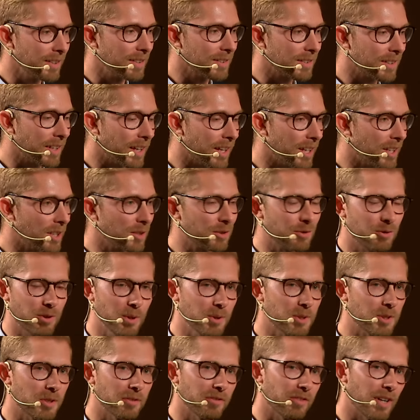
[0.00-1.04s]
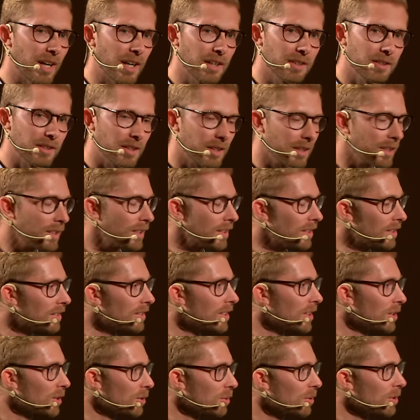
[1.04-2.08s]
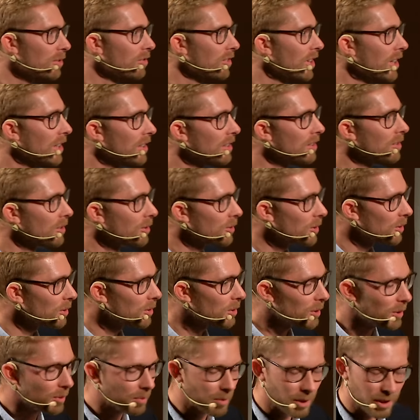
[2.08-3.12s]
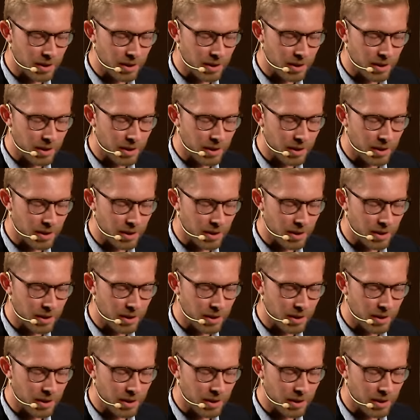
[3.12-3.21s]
Scania's future factory, then you will find it on YouTube.